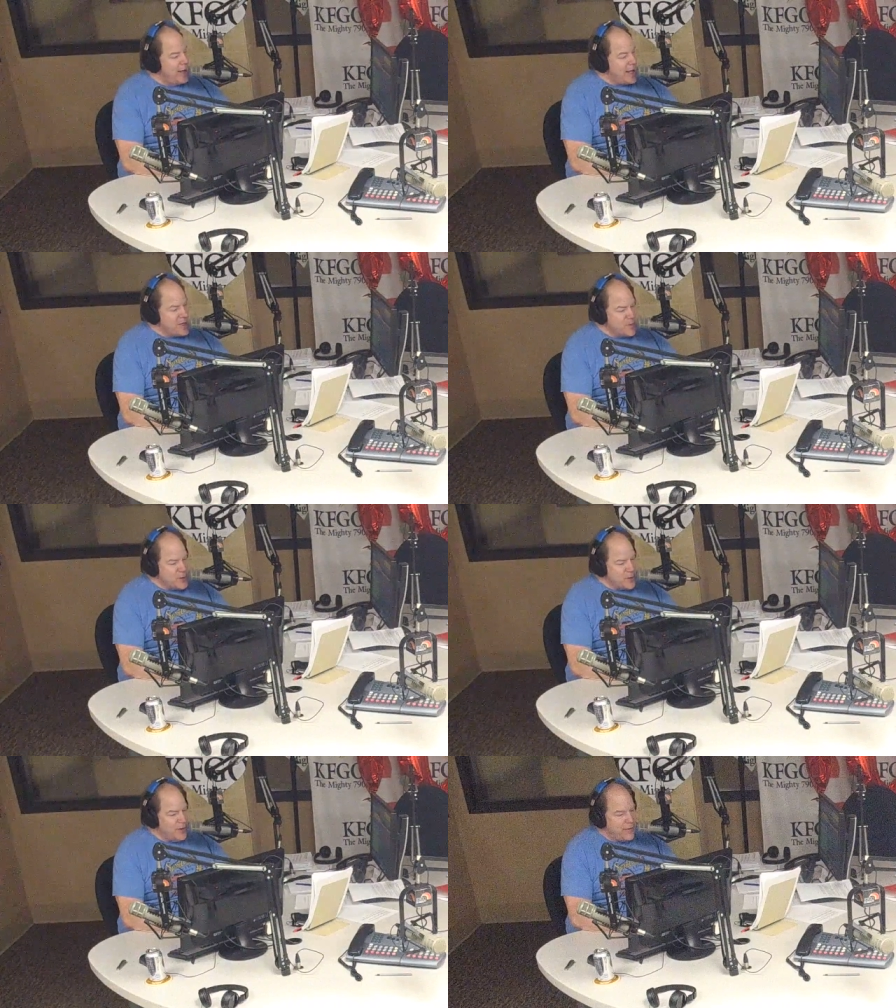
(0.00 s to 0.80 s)
as
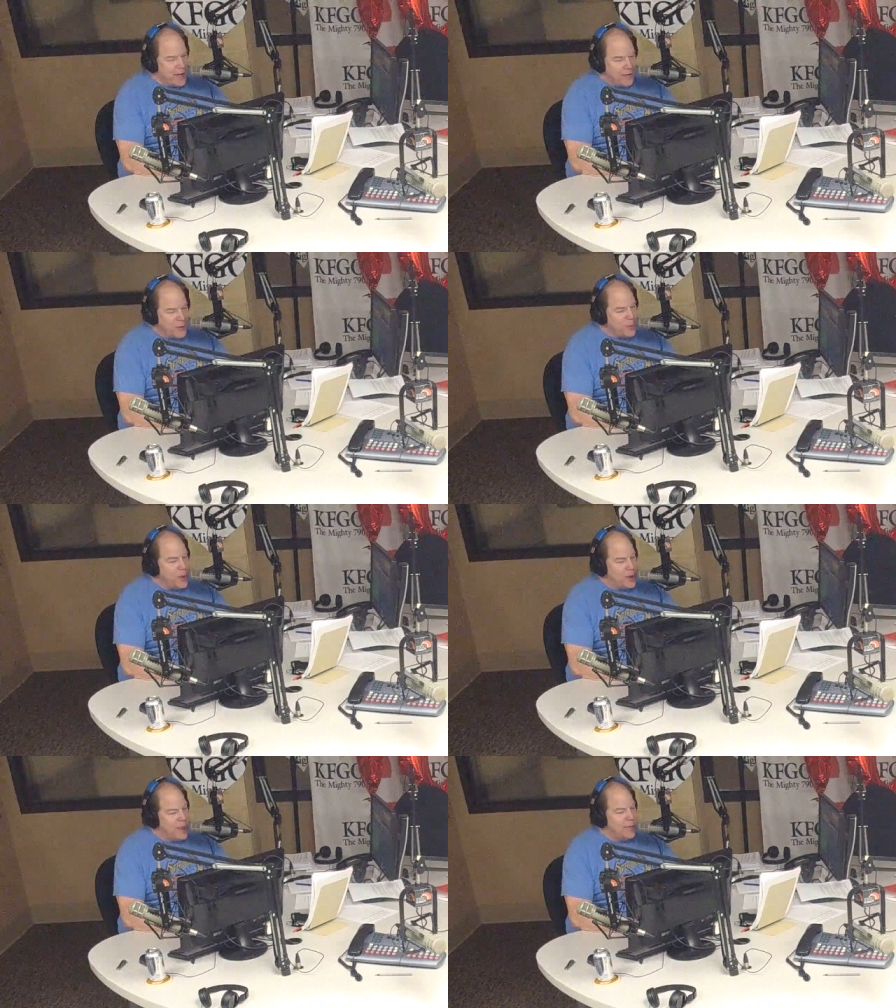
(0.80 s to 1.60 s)
Missouri Valley
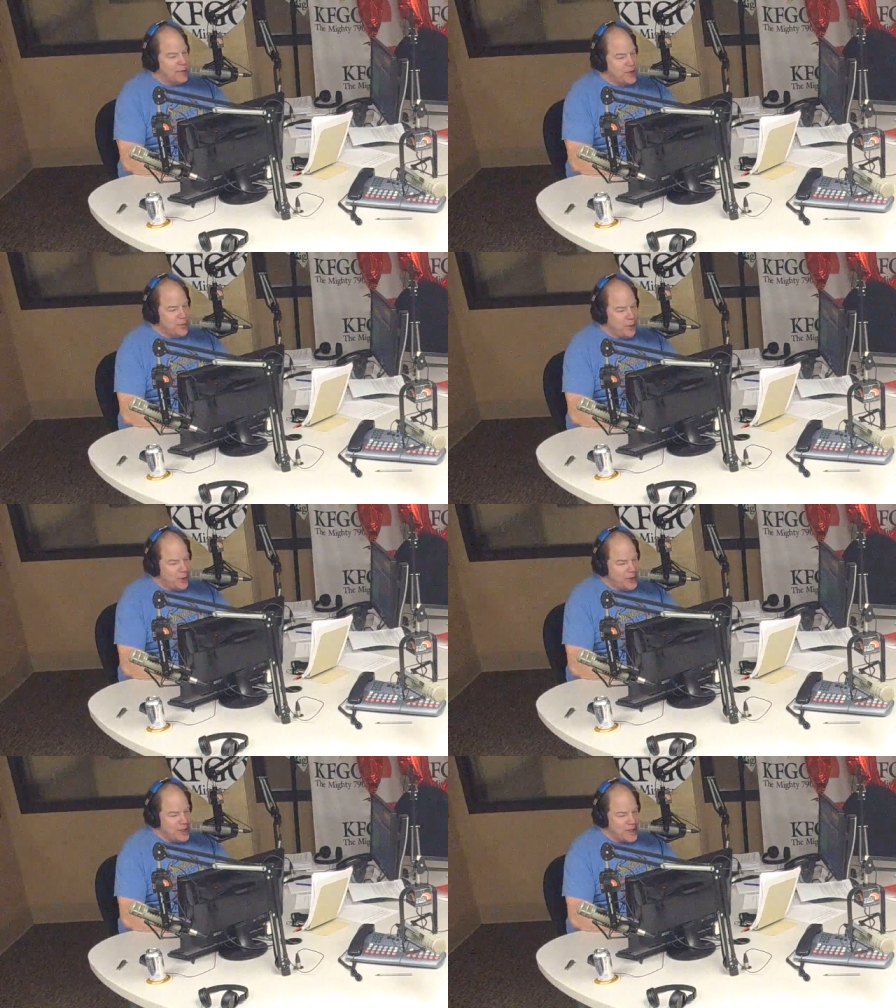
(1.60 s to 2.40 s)
Football Conference
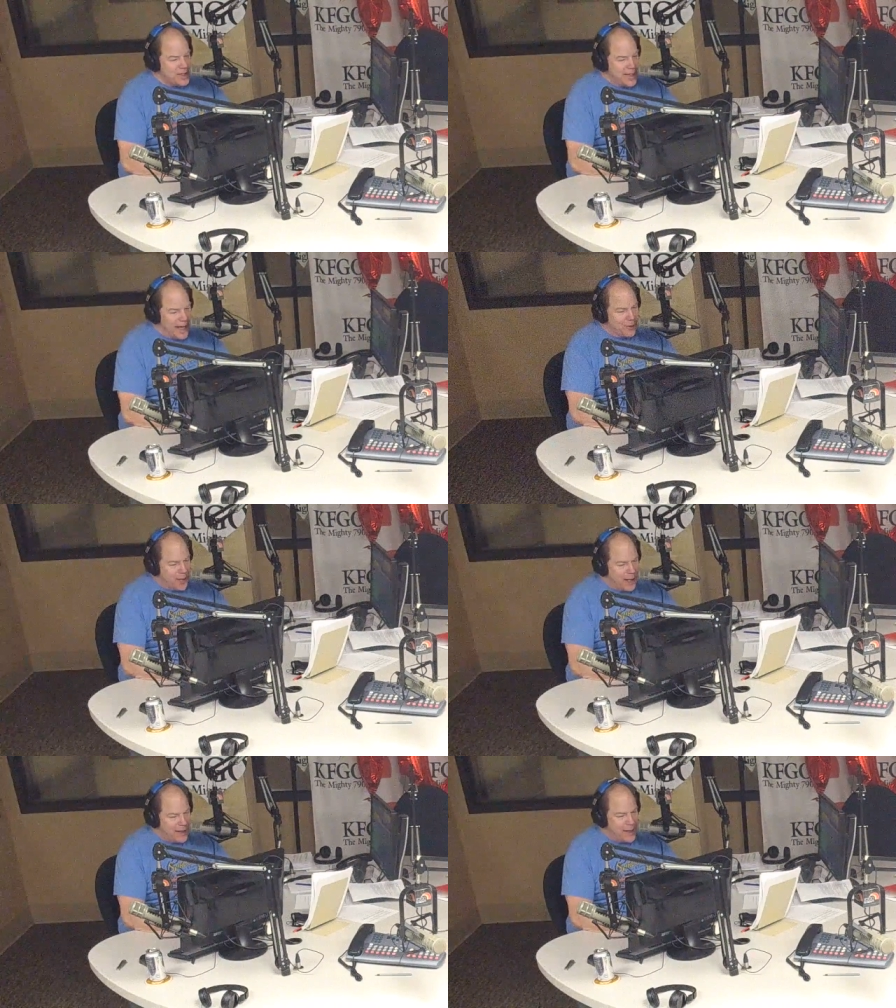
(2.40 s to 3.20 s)
opponents this
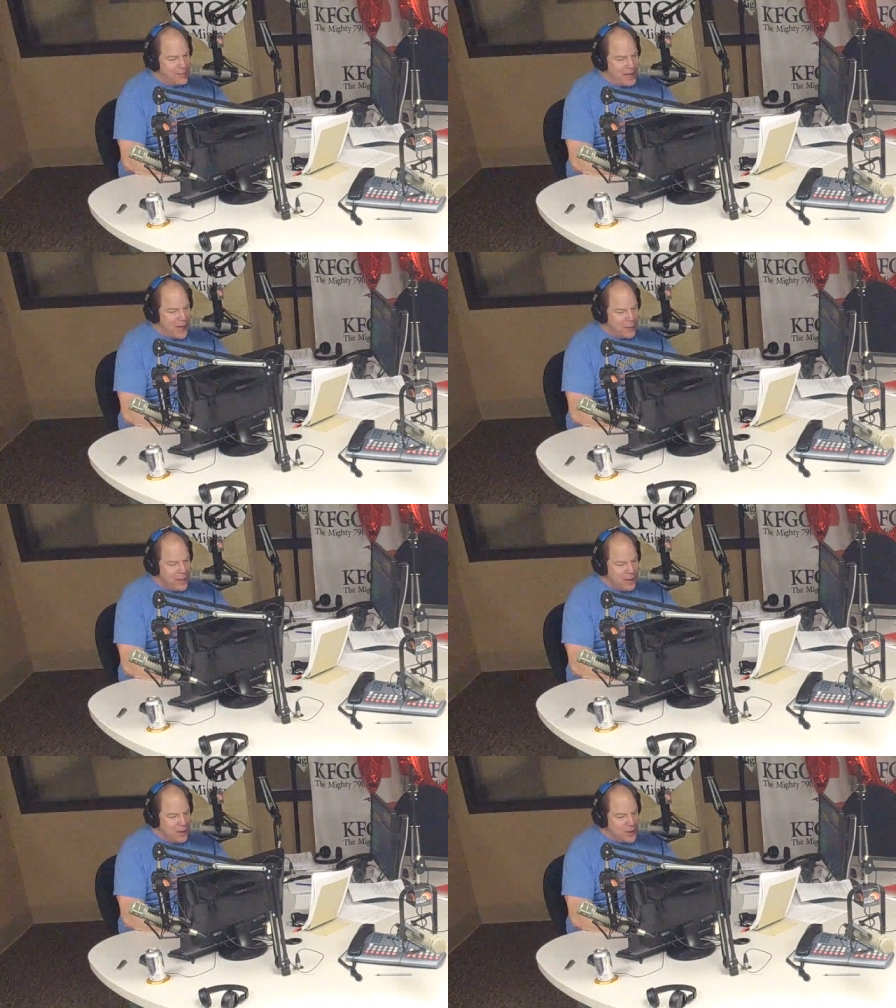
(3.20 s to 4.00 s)
Saturday, game time
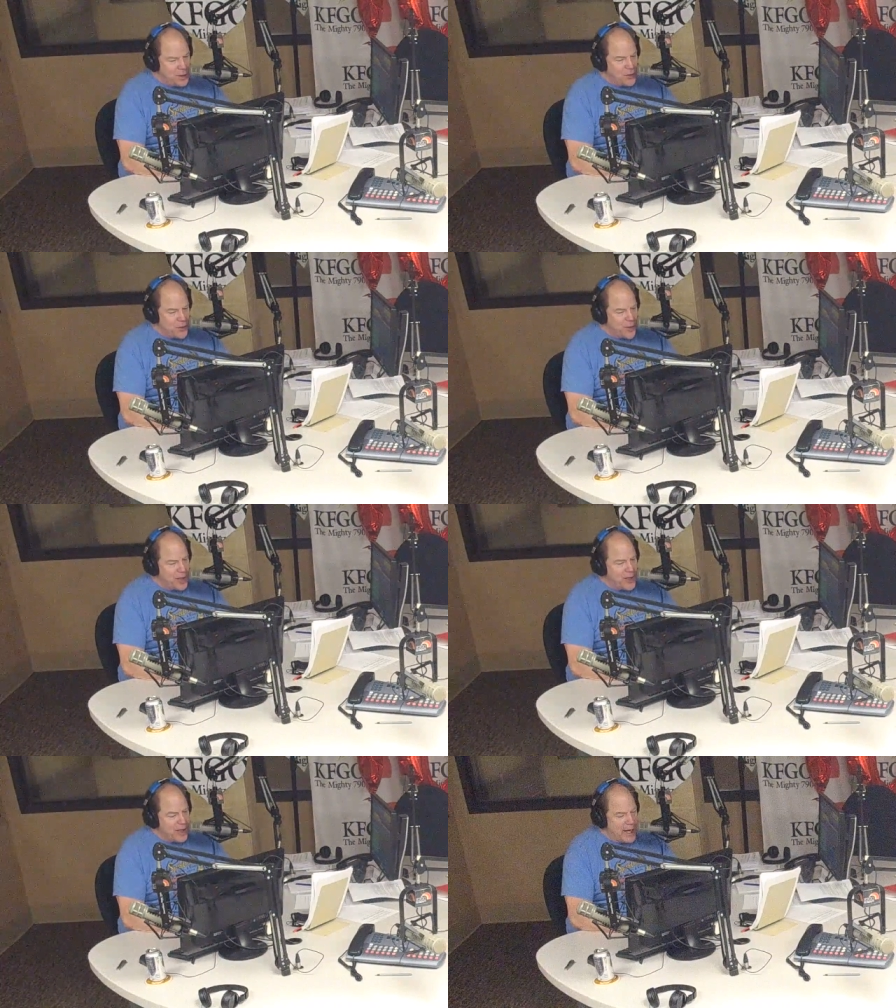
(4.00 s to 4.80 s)

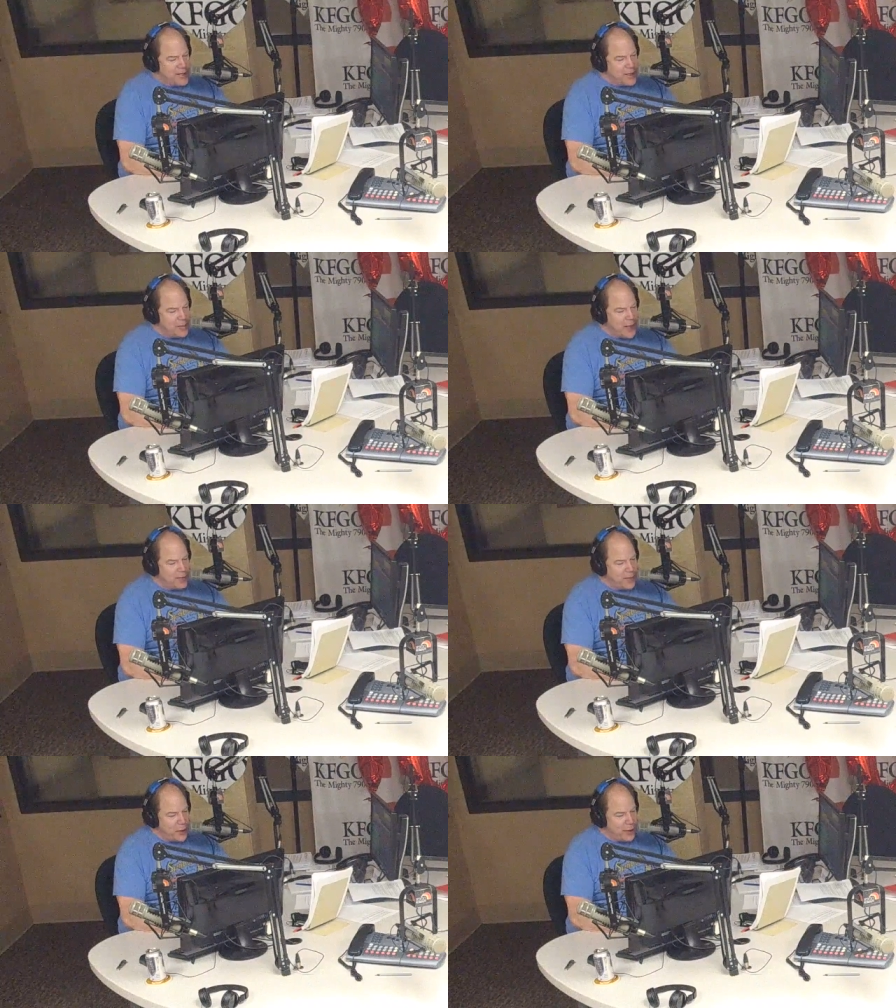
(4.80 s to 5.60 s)
2:30 at Gate City
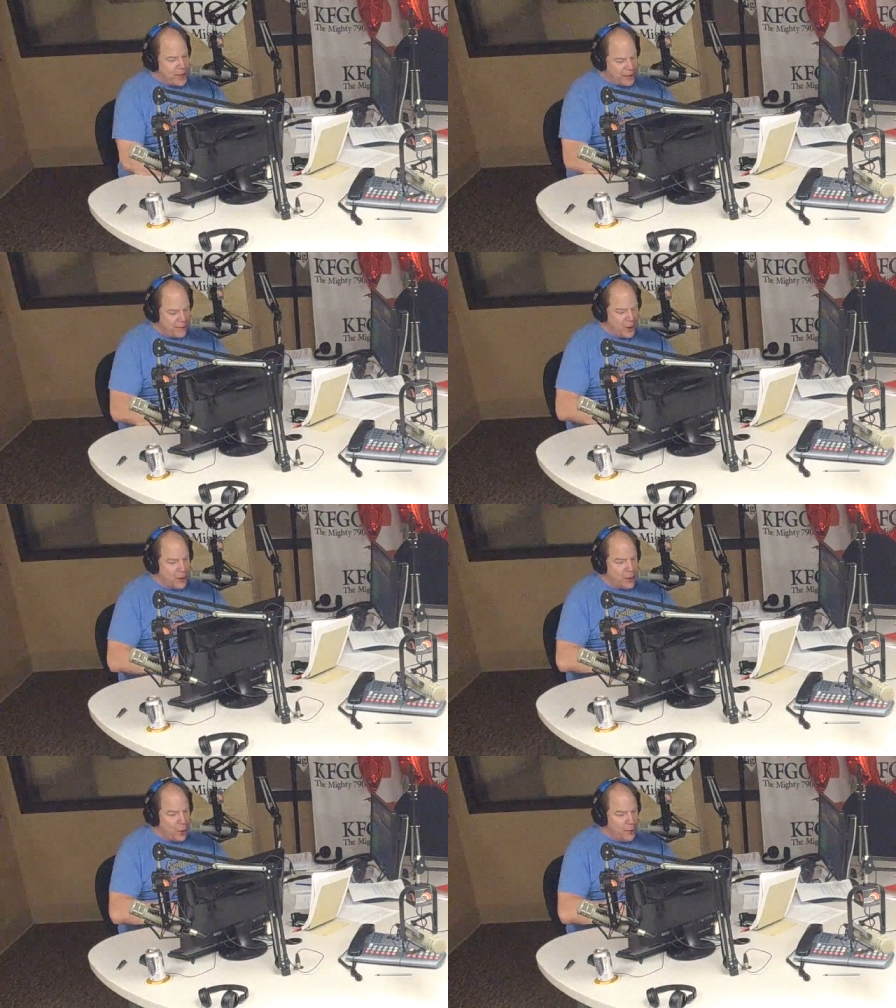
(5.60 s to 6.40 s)
Bank Field at the
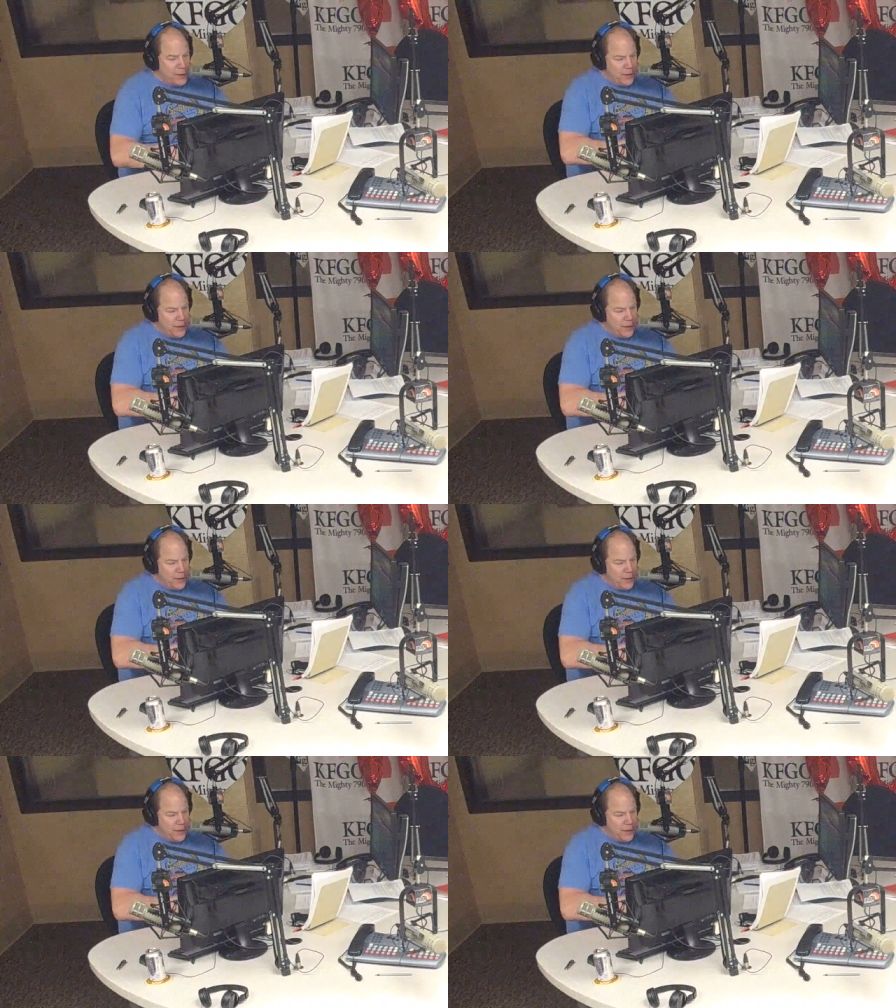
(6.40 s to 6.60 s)
Fargo Dome.